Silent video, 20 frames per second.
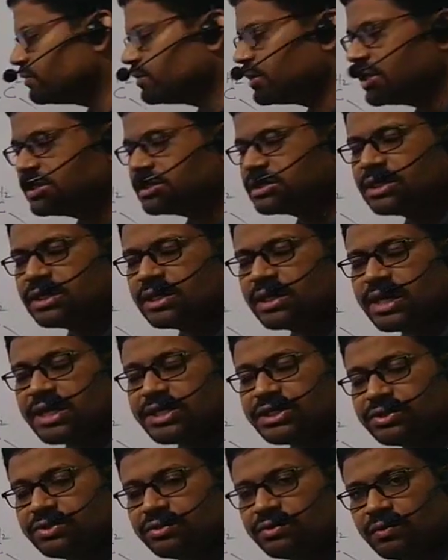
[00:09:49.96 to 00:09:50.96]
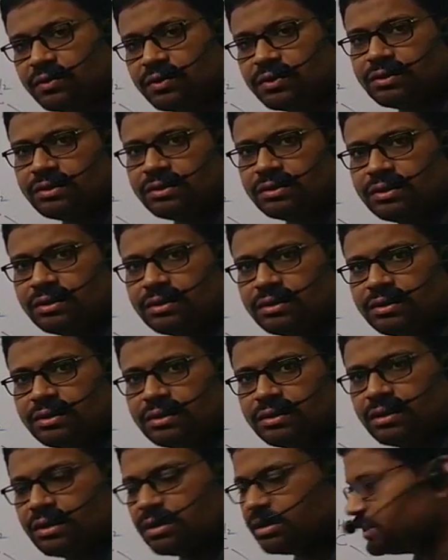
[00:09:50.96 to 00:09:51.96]
out as H2O.
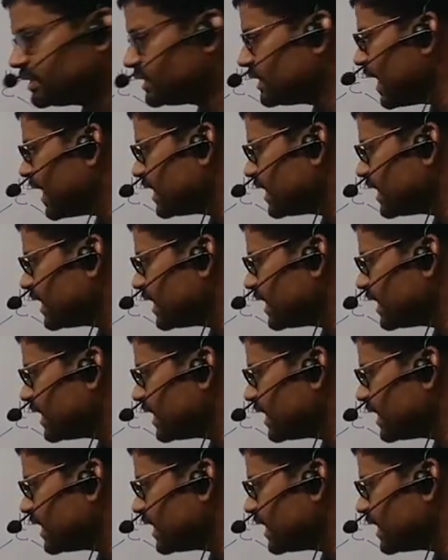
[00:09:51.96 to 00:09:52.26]
This